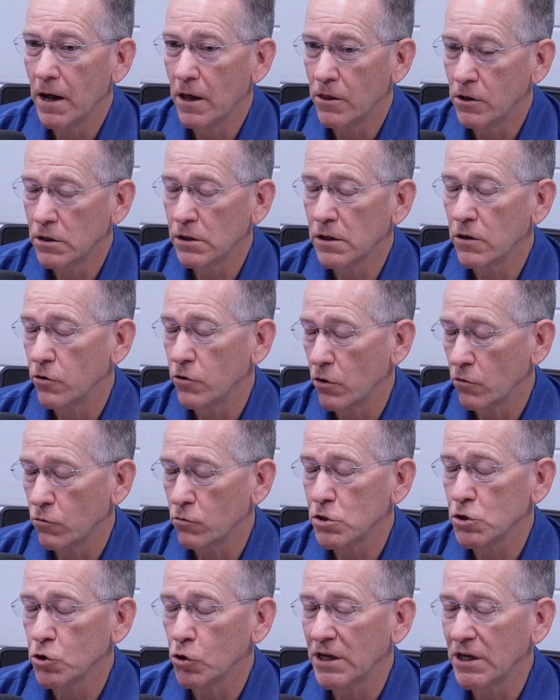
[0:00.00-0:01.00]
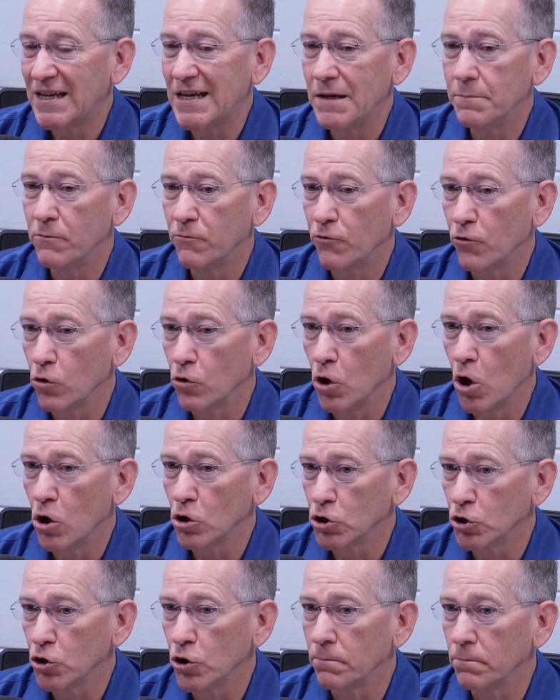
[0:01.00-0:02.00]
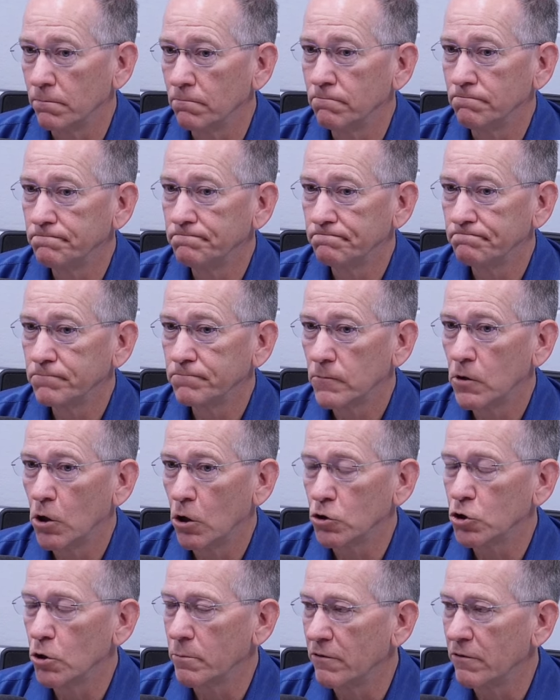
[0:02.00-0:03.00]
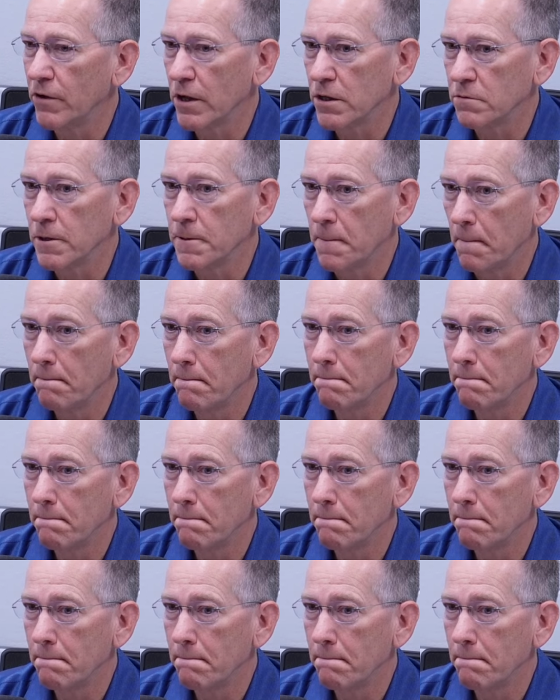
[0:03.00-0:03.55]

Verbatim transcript: Uh, they're they're starting to keep them for a long term, long term investment.